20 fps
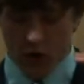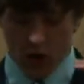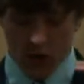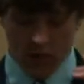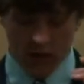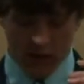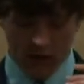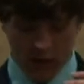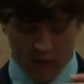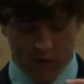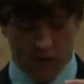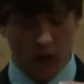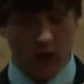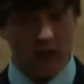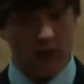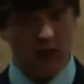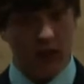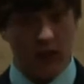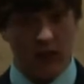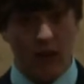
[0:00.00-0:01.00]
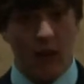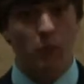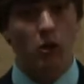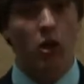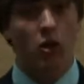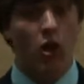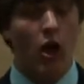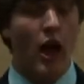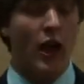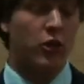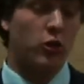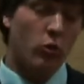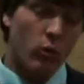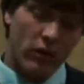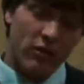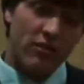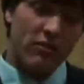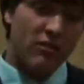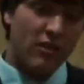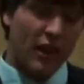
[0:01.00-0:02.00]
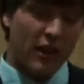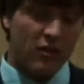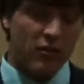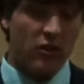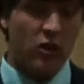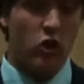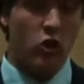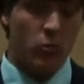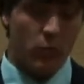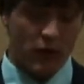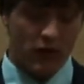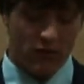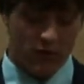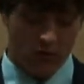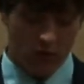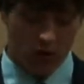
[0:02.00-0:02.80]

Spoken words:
the army of the Philistines named Goliath, who was 6 cubits